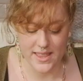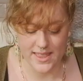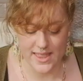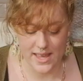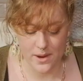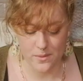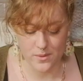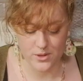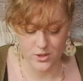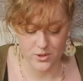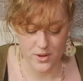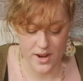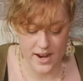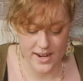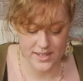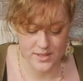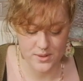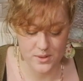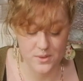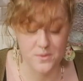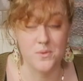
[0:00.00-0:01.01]
that we're trying
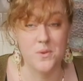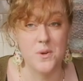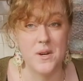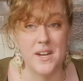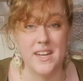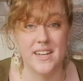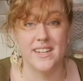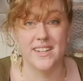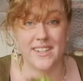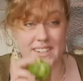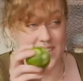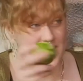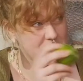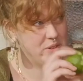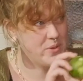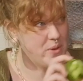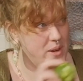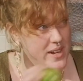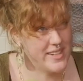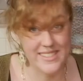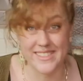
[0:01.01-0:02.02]
to avoid
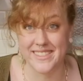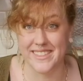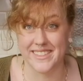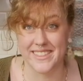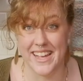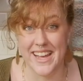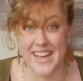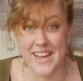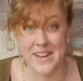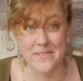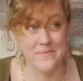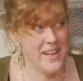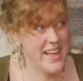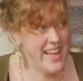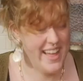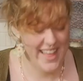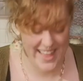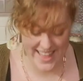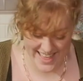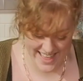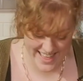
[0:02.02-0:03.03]
across the lime.
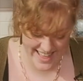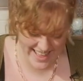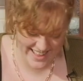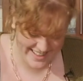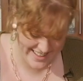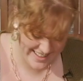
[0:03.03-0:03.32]
Haha.